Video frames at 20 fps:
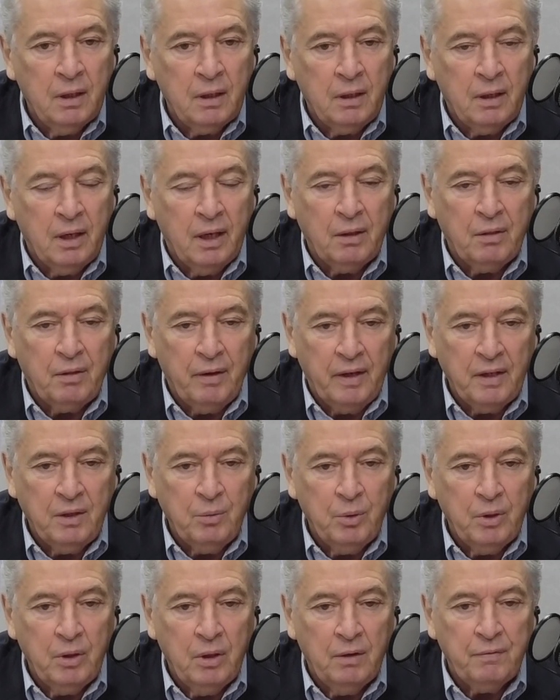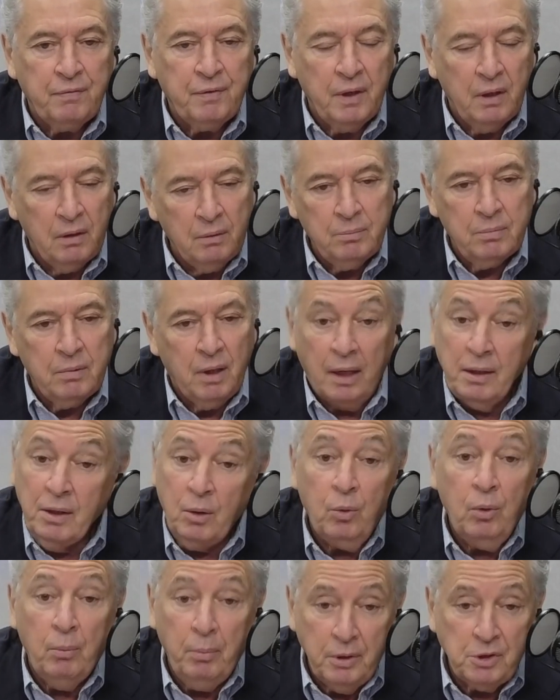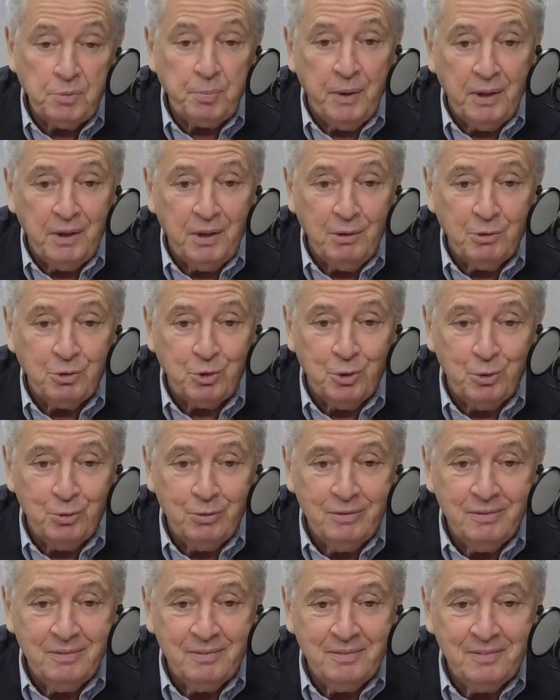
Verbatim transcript: Can't Thanks, thank you enough, and I'll. I know we'll be speaking soon.